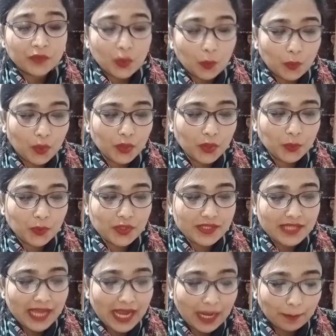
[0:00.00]
what
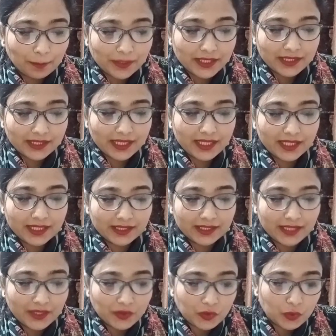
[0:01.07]
was happening there in
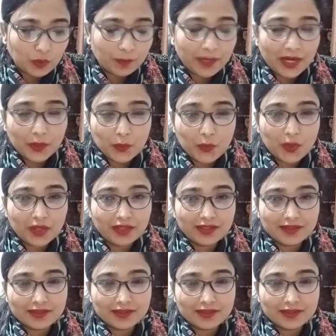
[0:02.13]
that room, and what